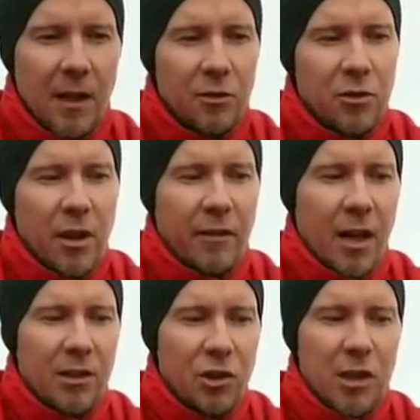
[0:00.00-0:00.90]
I used to have
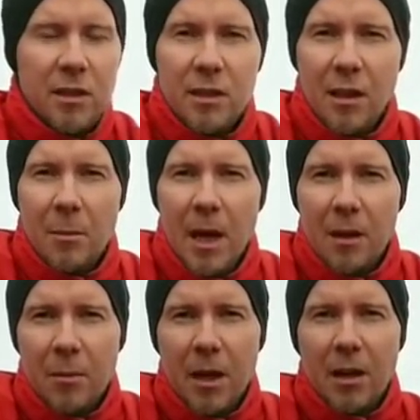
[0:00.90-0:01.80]
a Justice in the
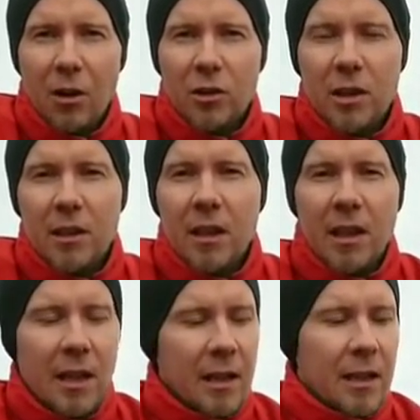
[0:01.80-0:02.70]
bag, but I lost it
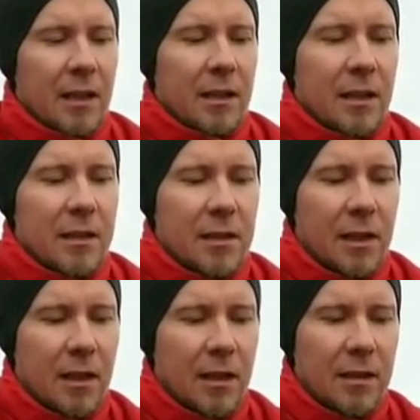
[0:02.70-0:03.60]
this
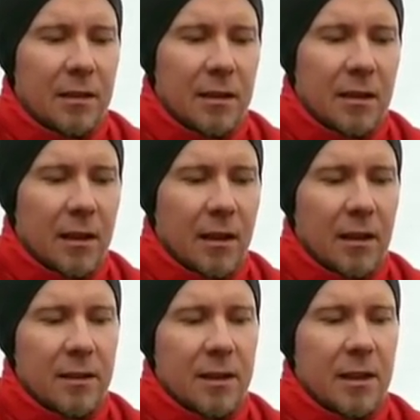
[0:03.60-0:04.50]

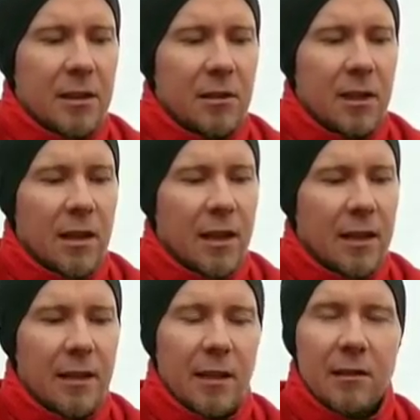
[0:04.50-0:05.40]
season,
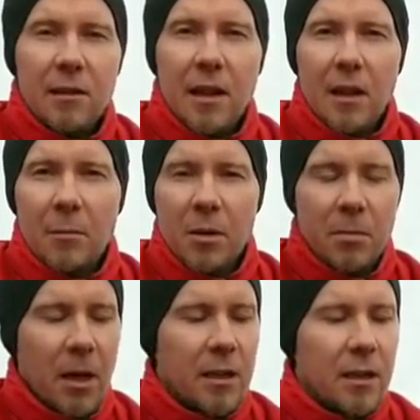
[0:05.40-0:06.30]
didn't end up
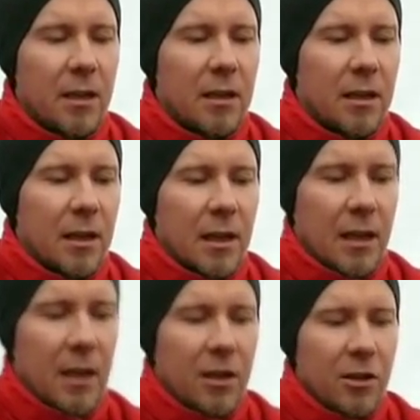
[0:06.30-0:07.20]
replacing it.
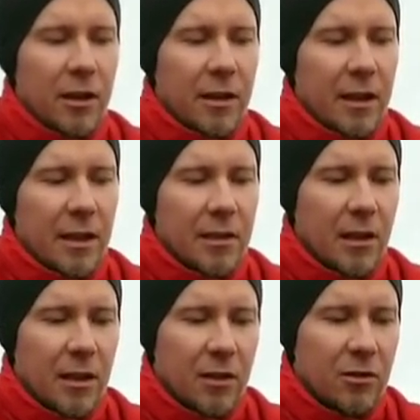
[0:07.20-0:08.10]
I heard that these
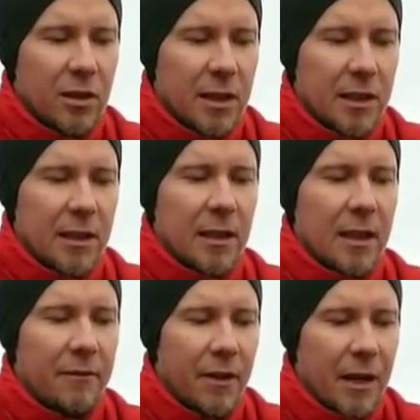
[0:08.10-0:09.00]
are
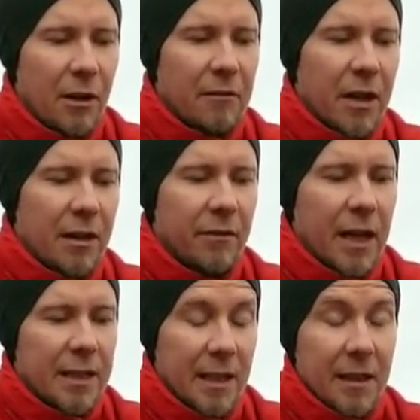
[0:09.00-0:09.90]
consistently very, very
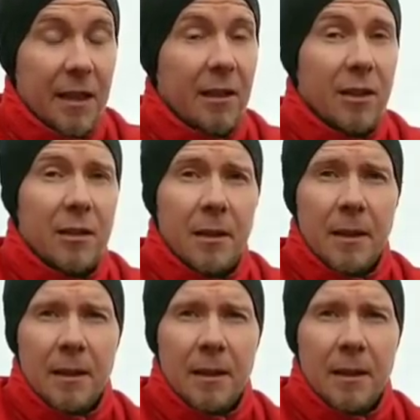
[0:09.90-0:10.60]
flat, and they are.